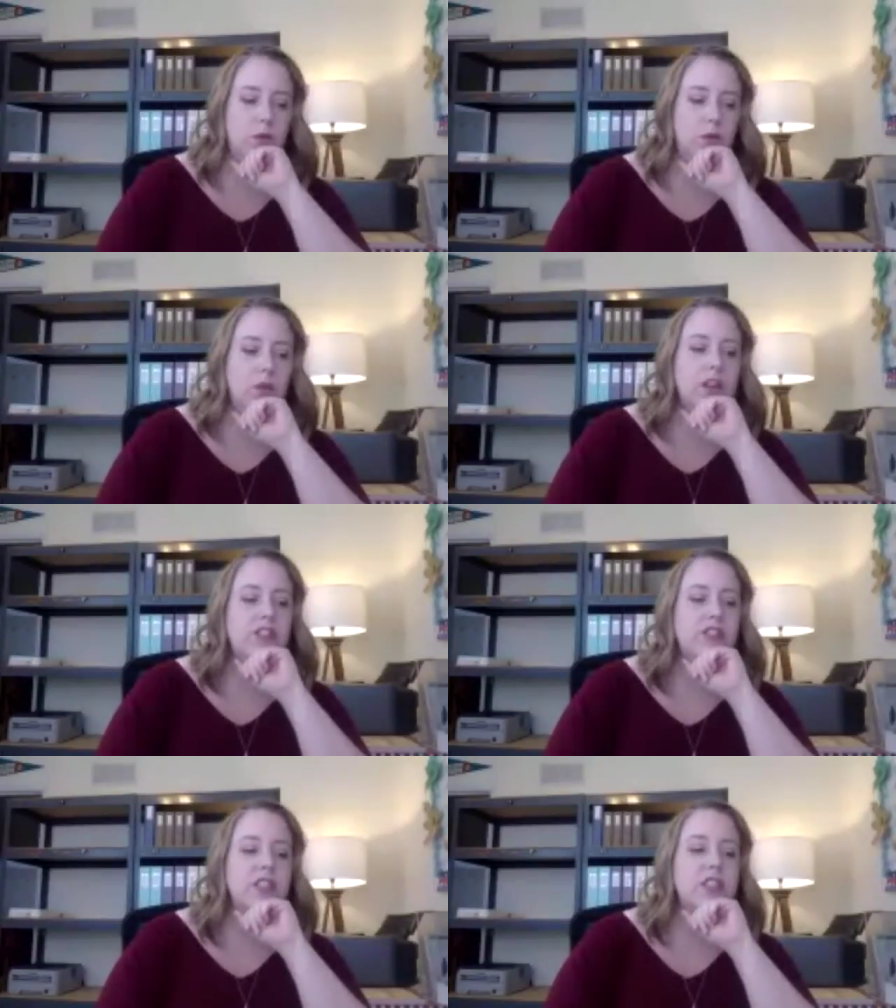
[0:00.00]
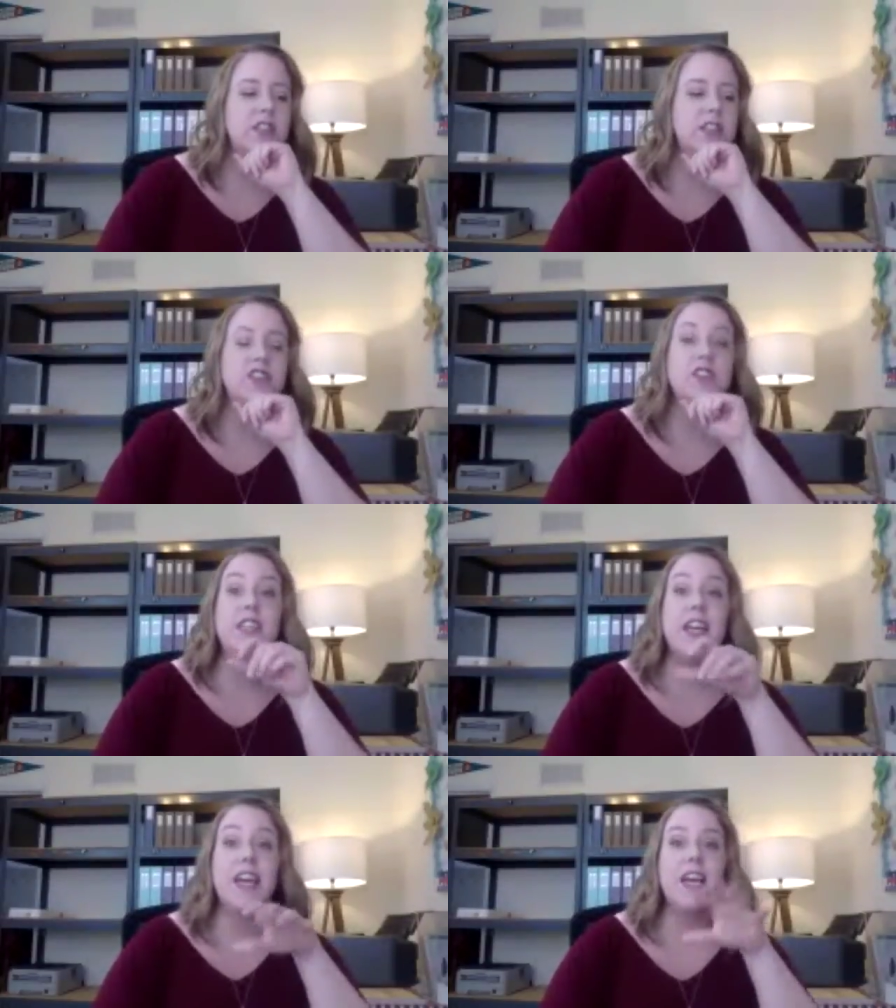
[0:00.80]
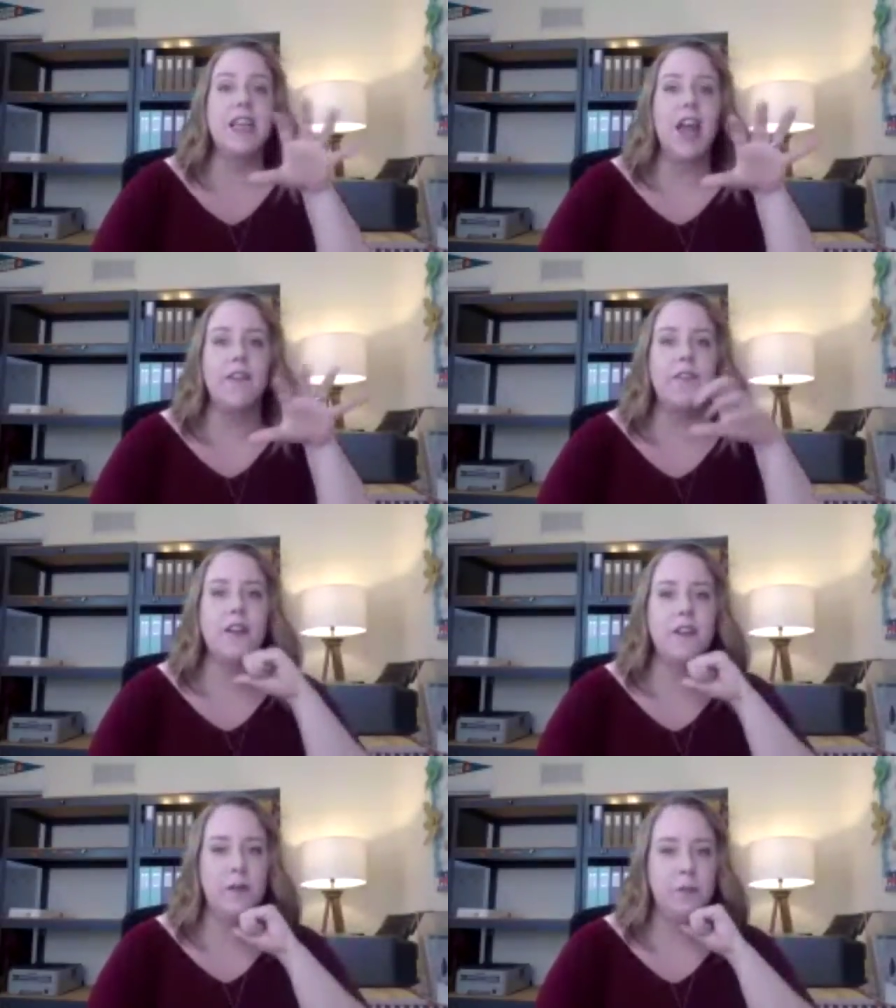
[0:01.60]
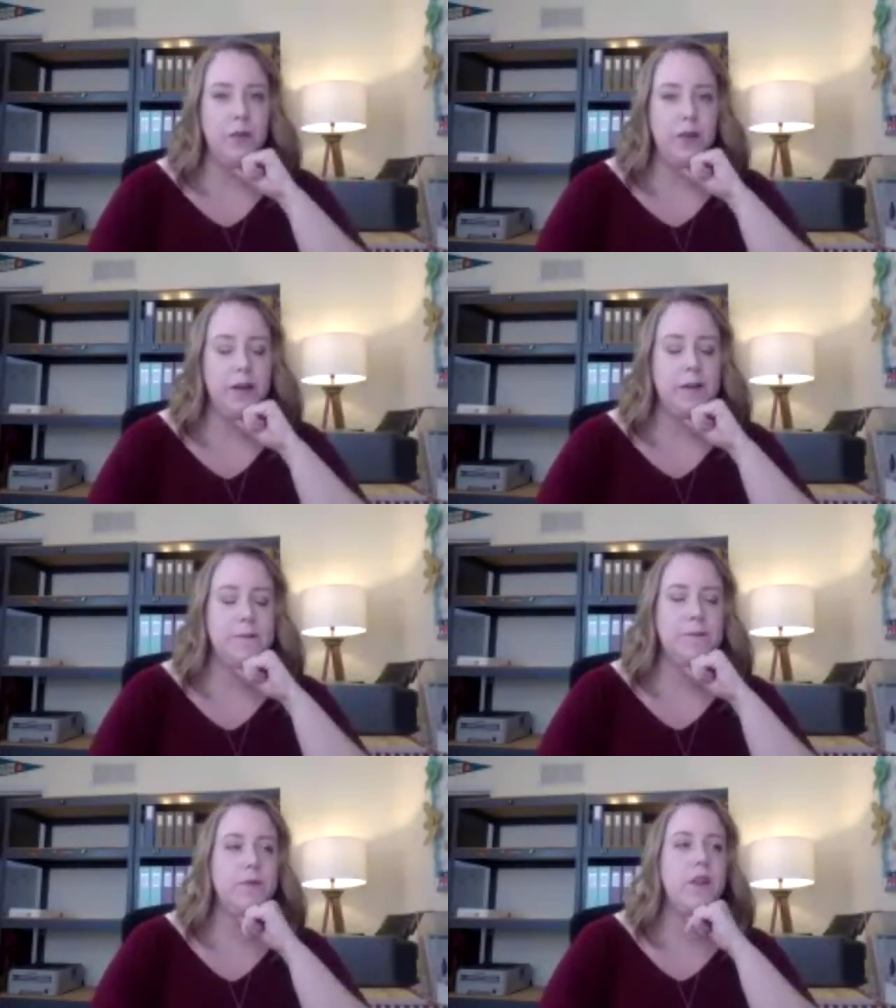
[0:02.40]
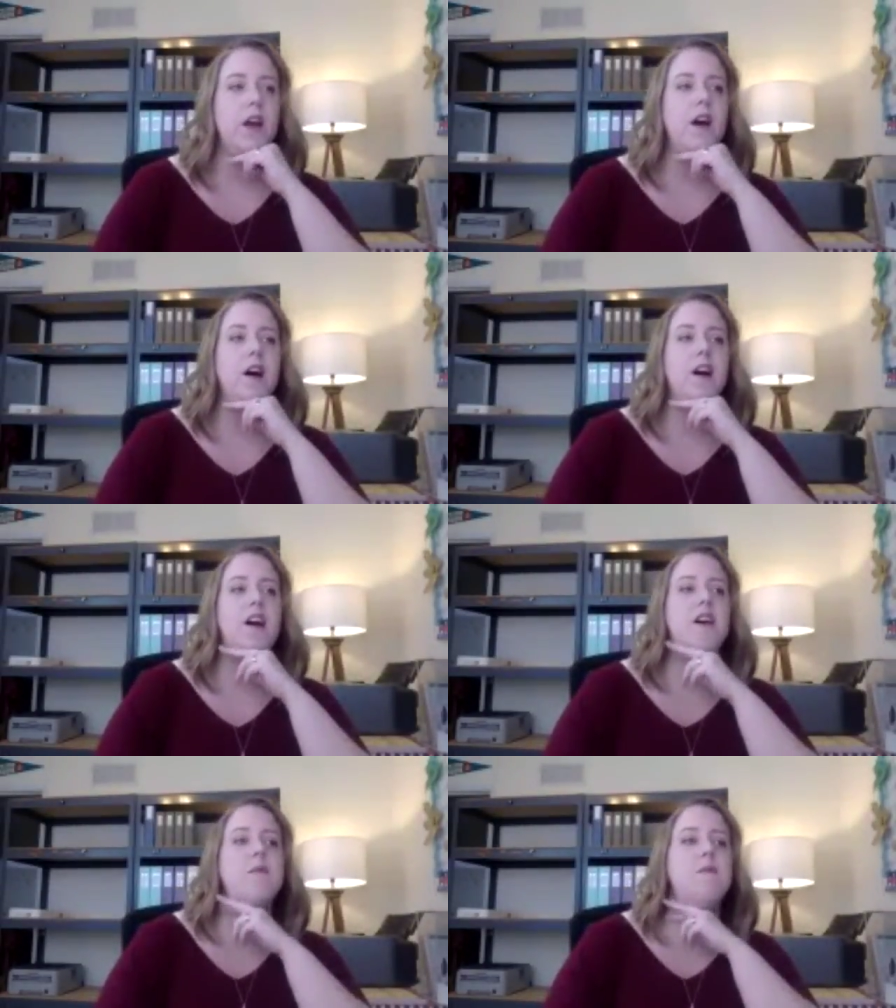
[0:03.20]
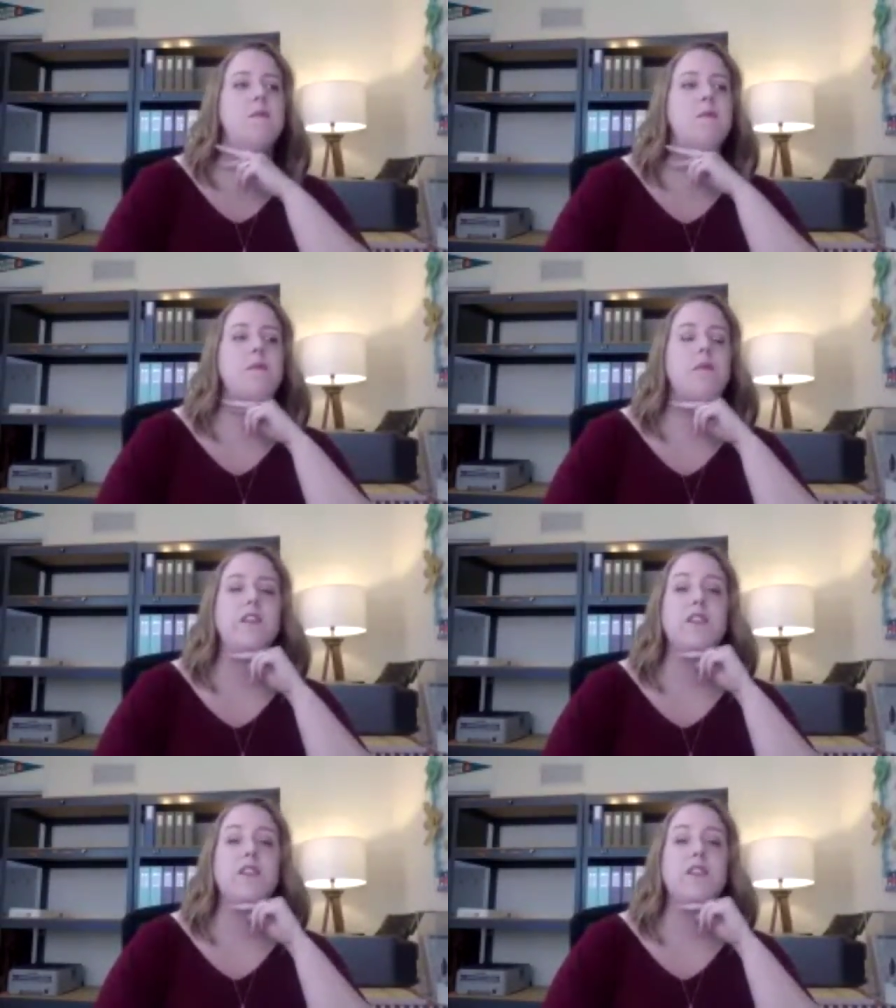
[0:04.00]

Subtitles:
let's just take a life example here. I have a